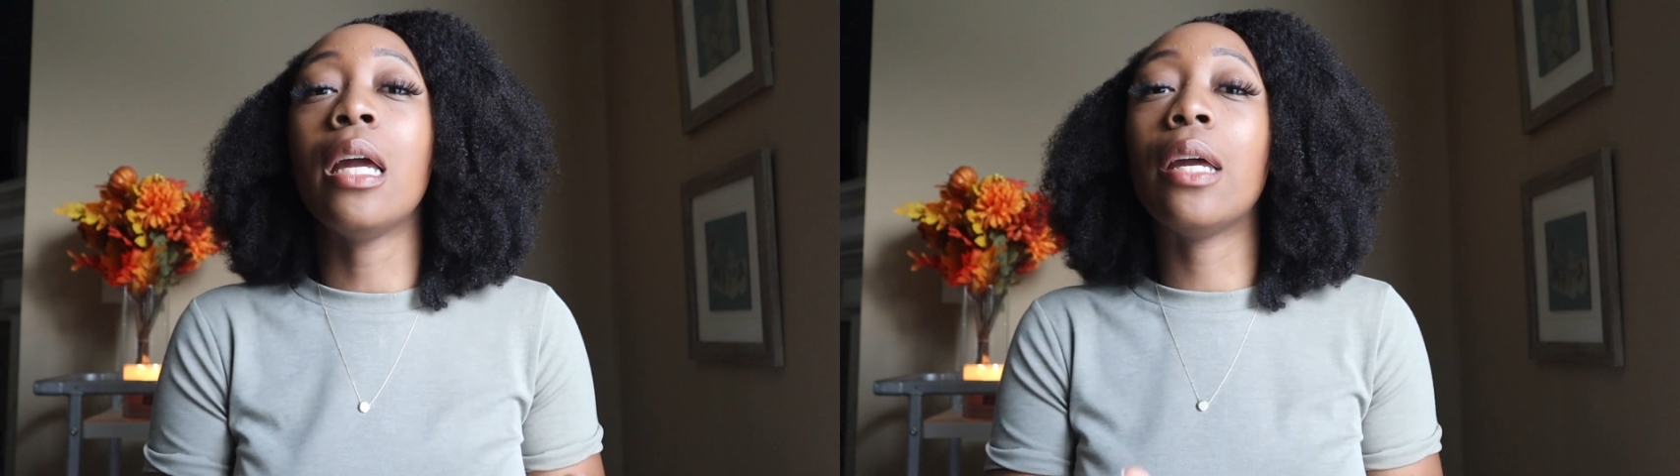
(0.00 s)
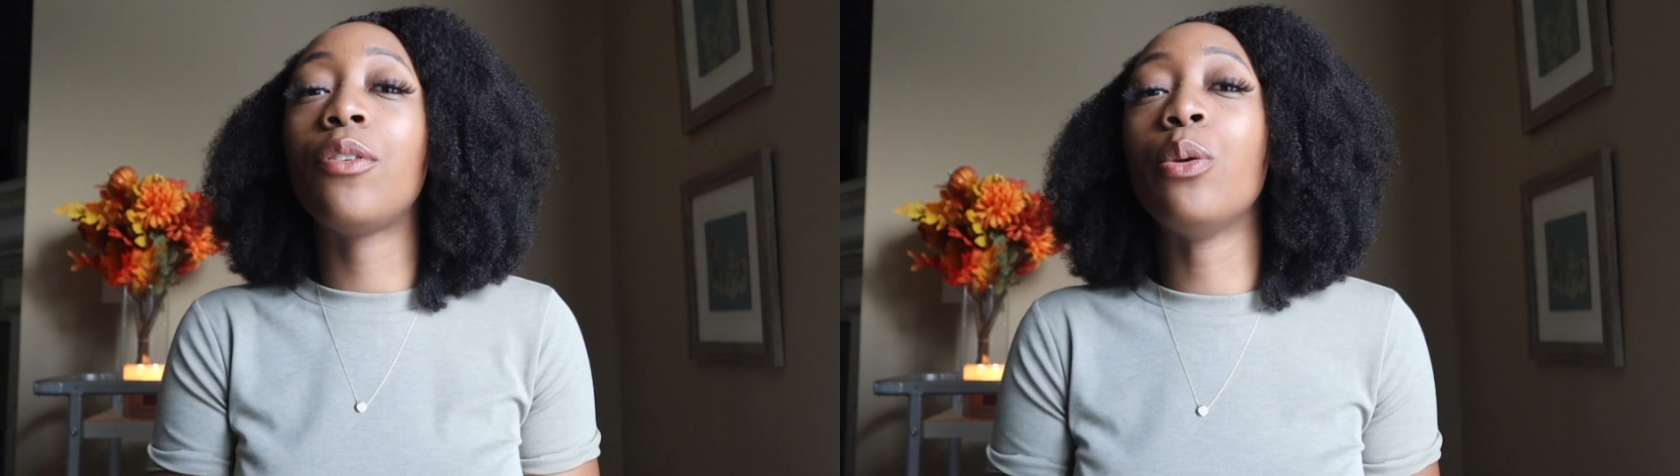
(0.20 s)

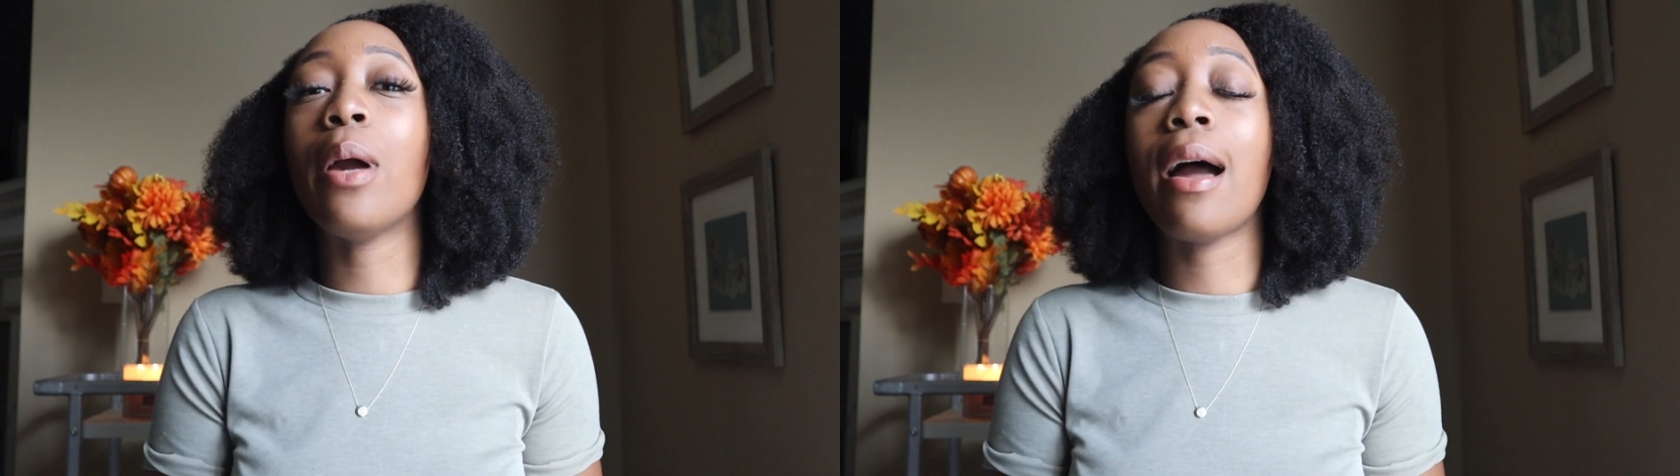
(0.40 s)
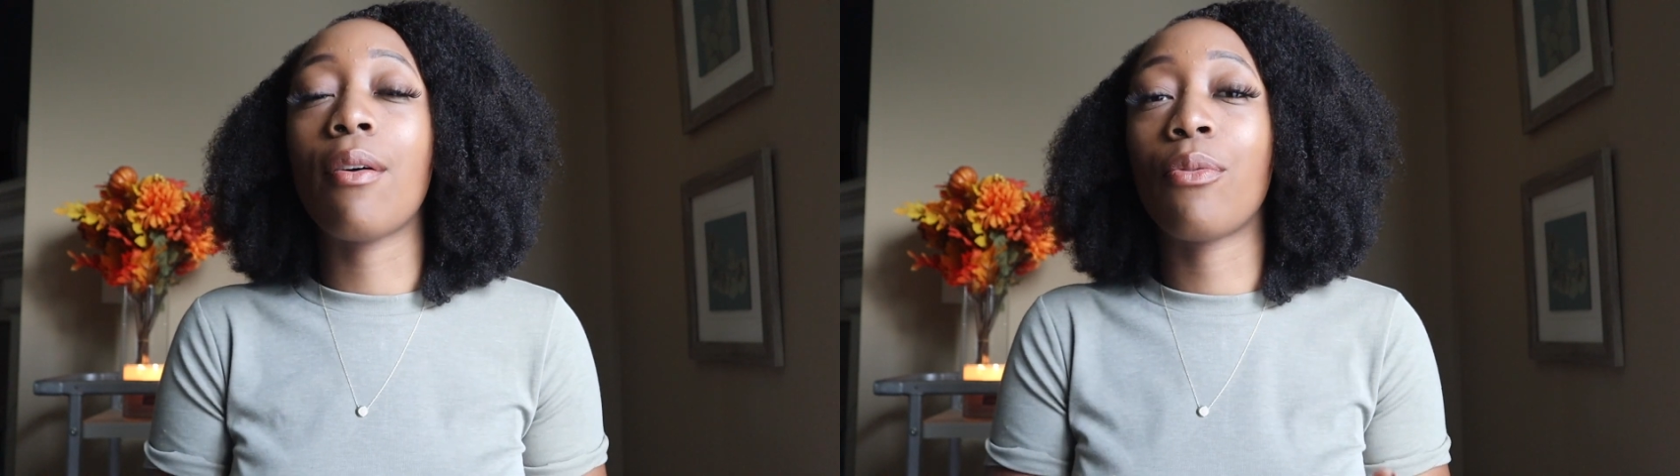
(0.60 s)
if you
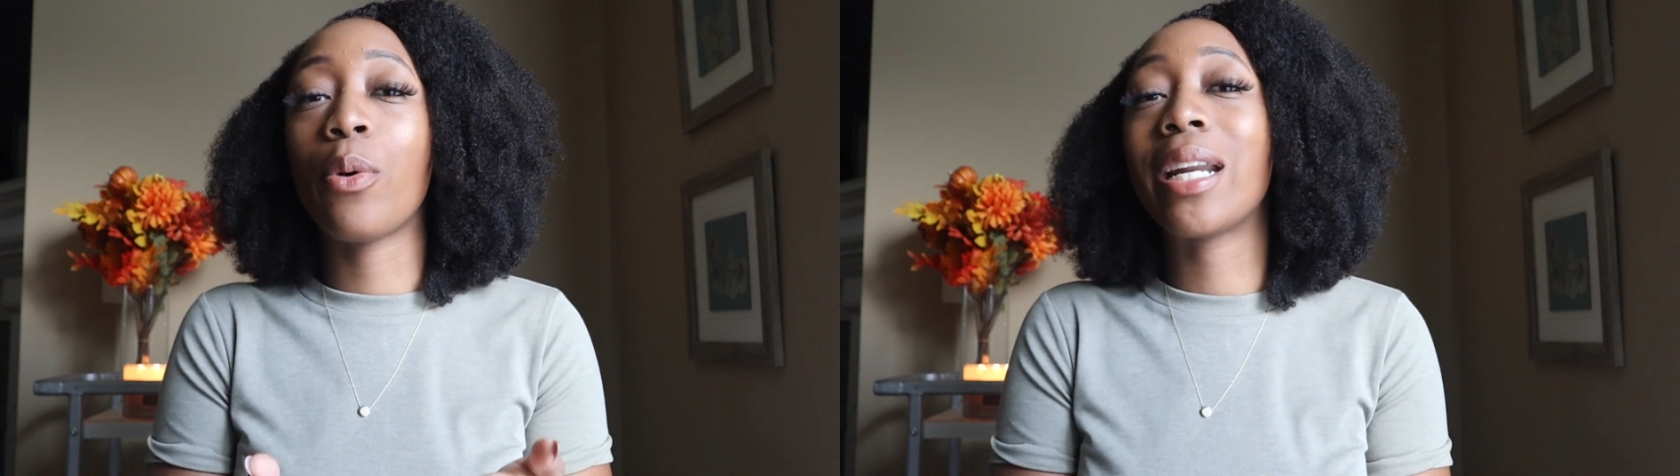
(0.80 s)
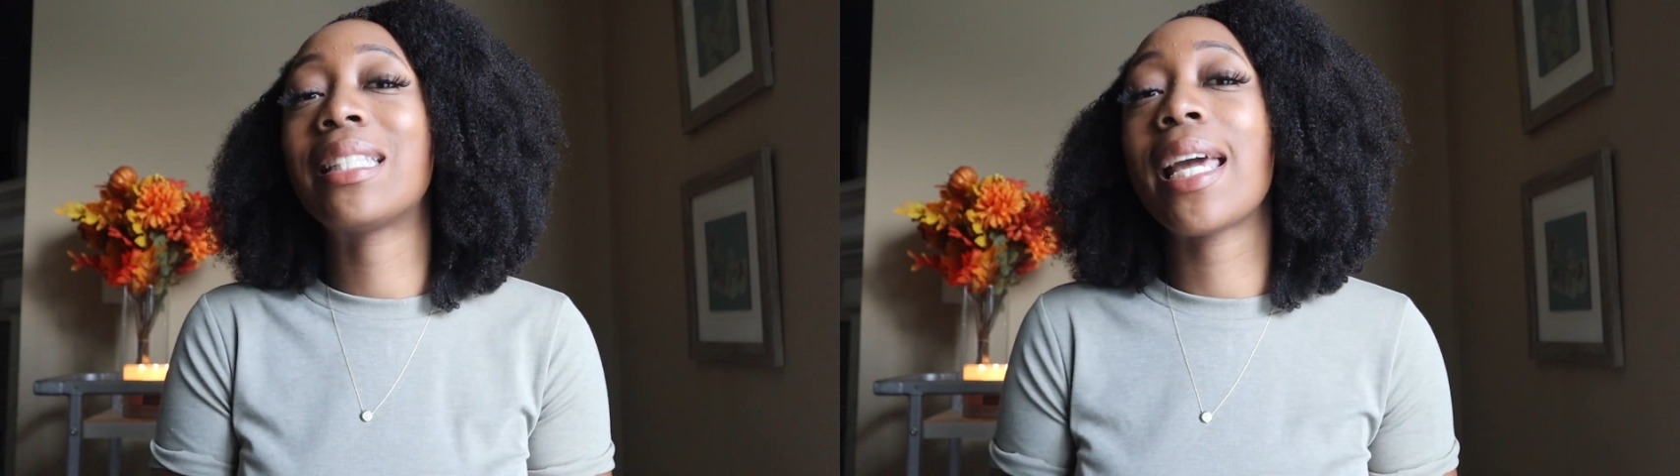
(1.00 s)
have
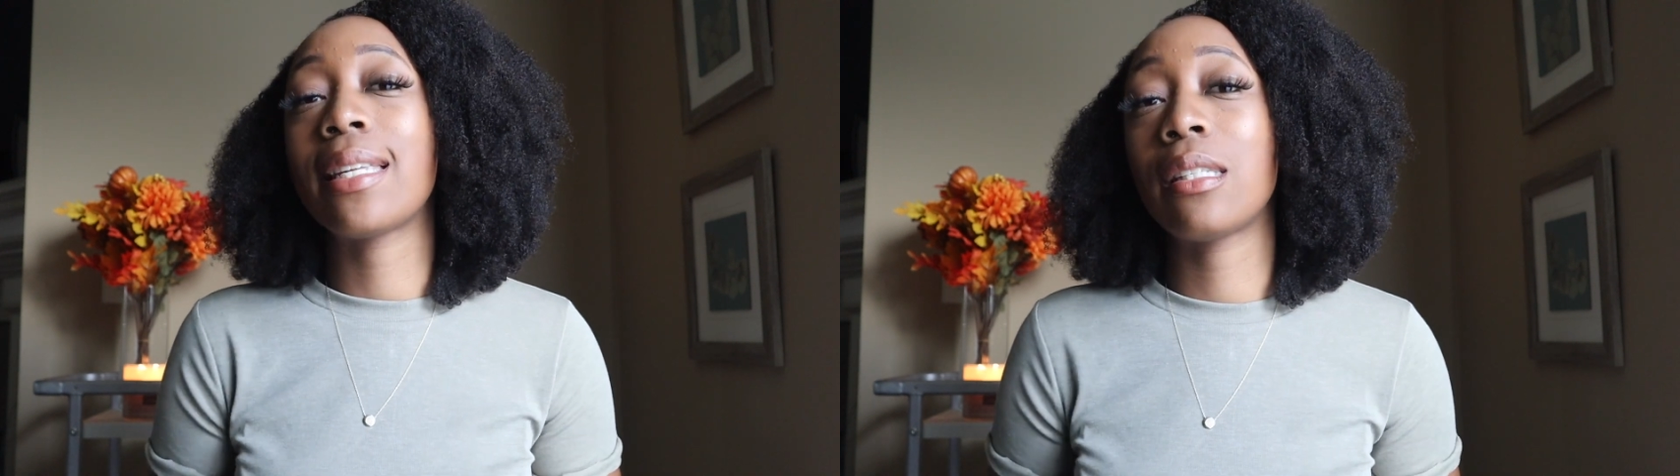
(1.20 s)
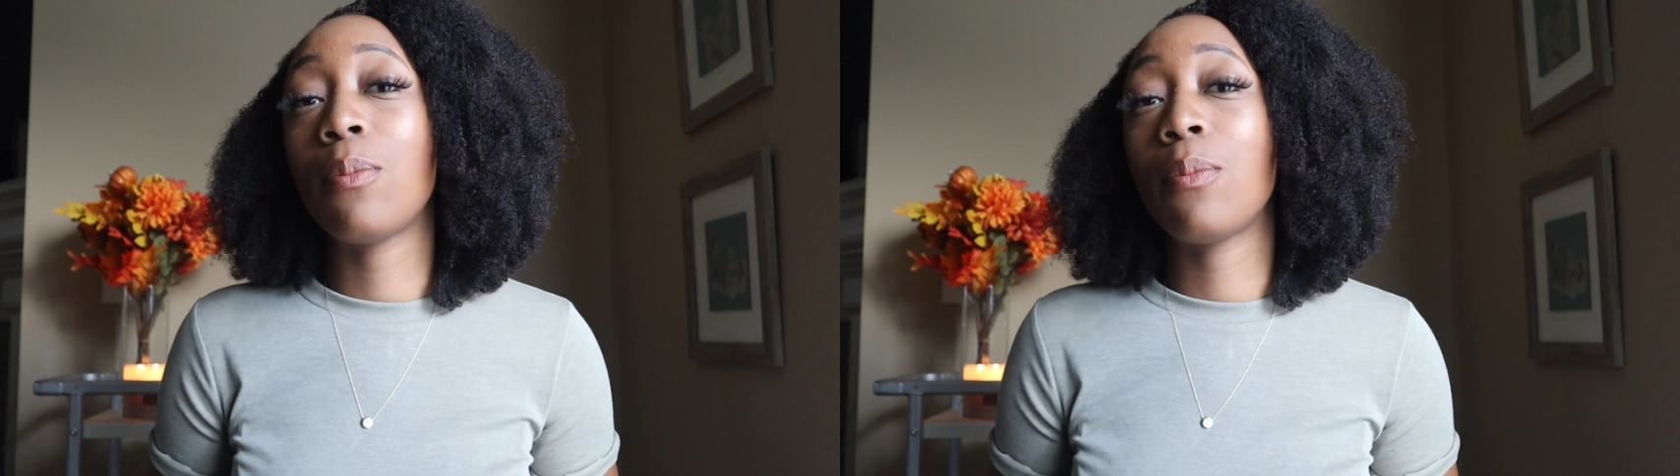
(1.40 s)
what it takes